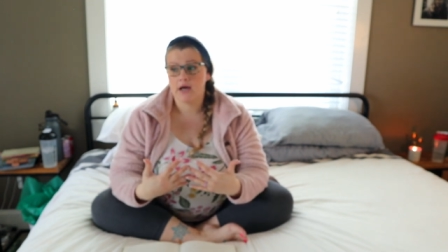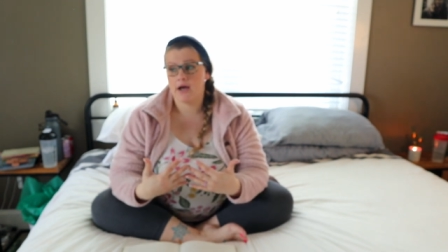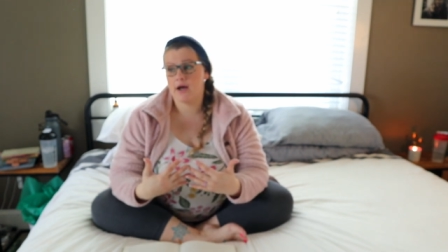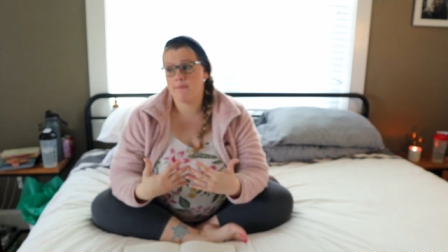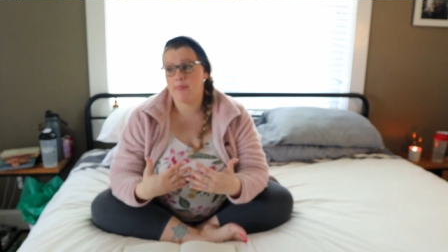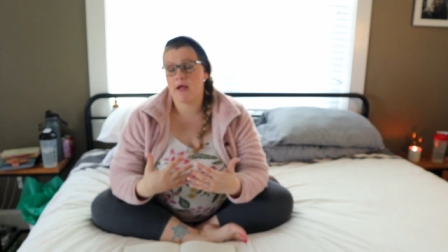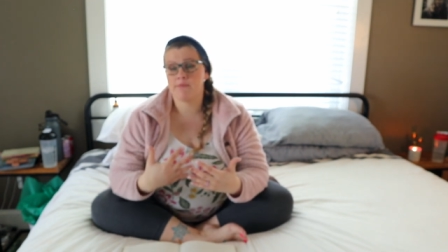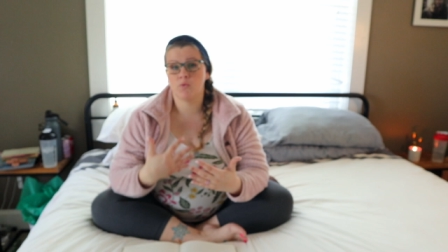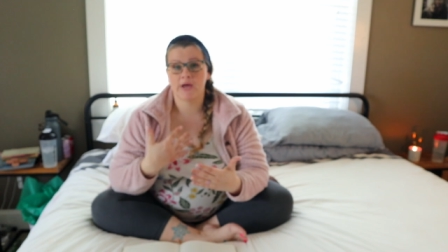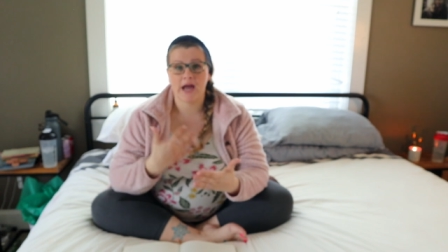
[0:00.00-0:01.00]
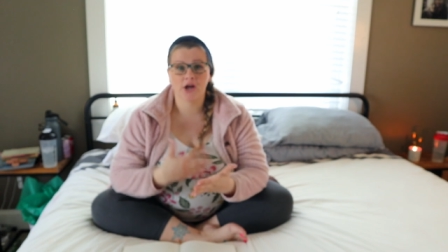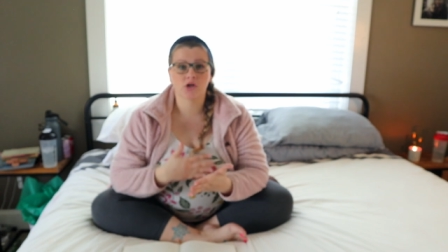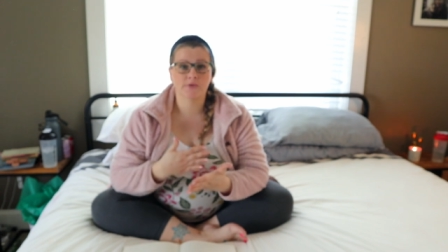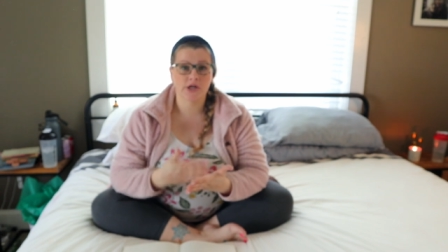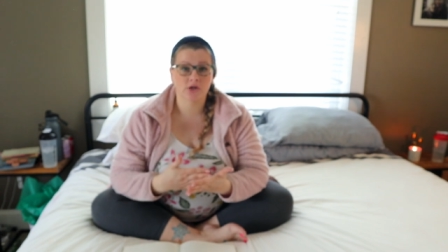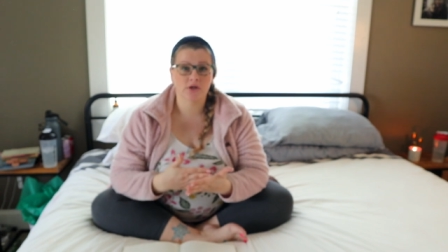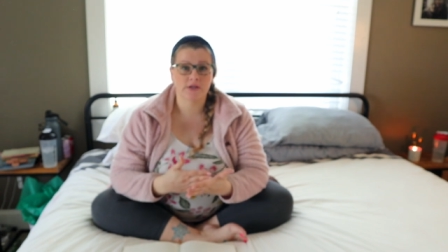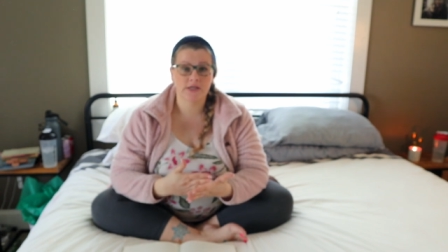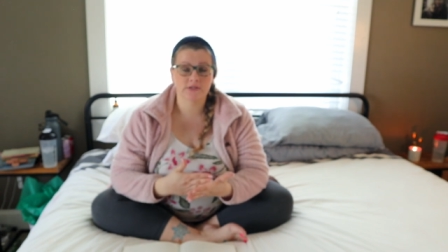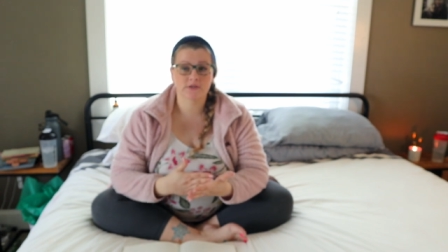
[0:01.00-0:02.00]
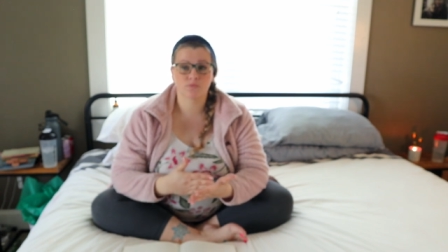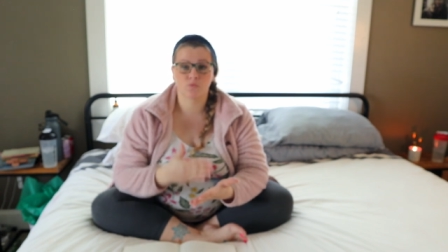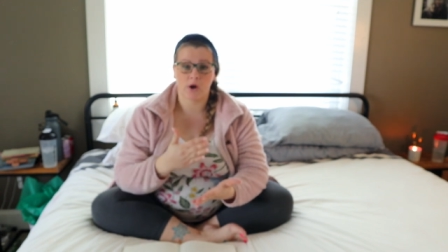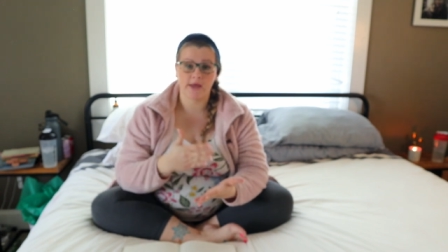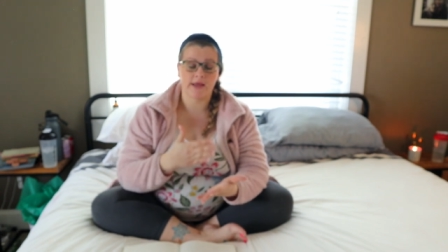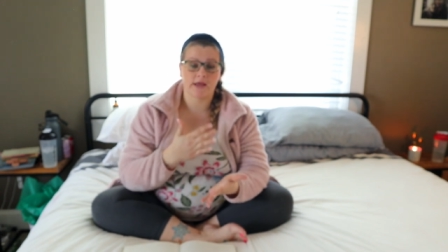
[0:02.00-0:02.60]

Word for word: I mean, we had our regular things, right?